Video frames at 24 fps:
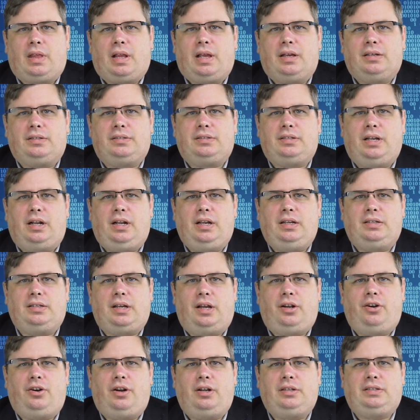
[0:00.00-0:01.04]
cities
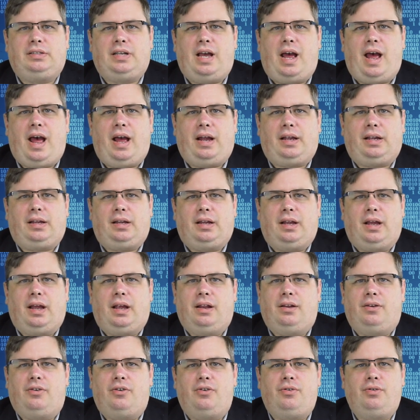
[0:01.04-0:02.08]
under attack,
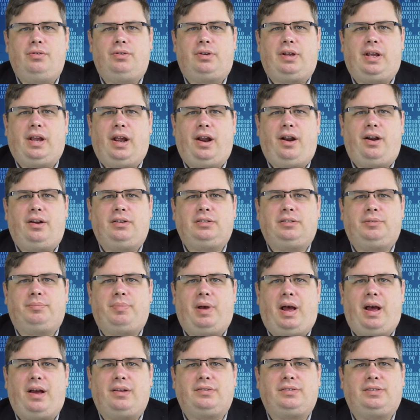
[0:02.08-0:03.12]
and who cares
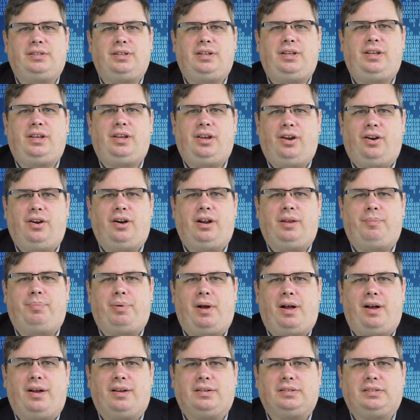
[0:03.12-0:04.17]
about security
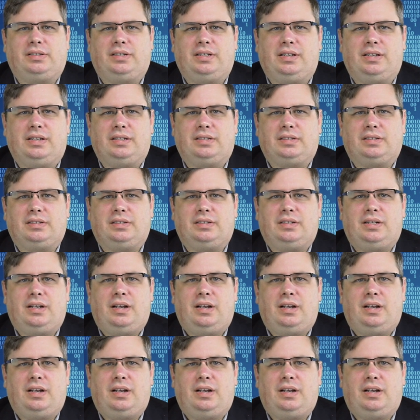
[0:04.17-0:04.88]
policies.